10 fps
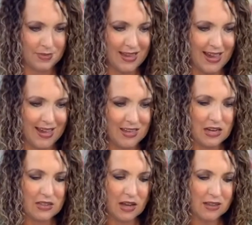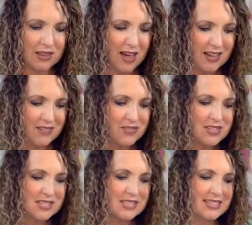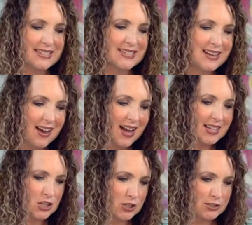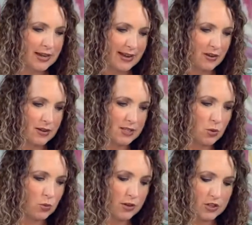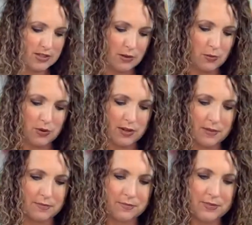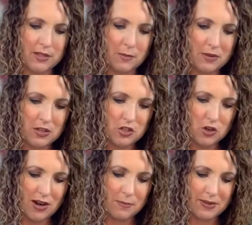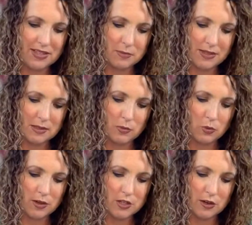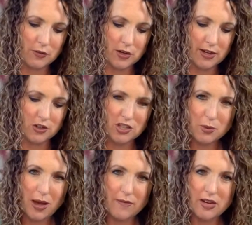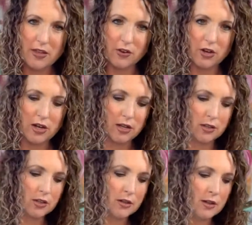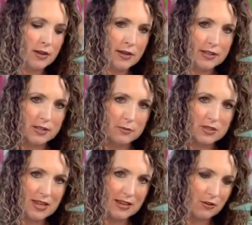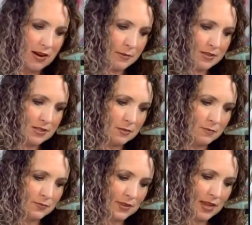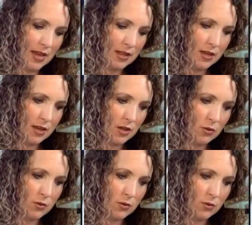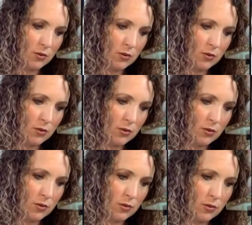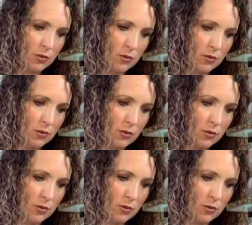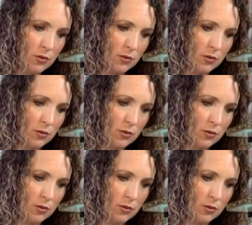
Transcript: And a lot of this did not turn out as orange as I wanted it. So I'm going to just try to mix me some orange over here just so I have another color. So I'm just kind of grabbing some yellow, grabbing some pink.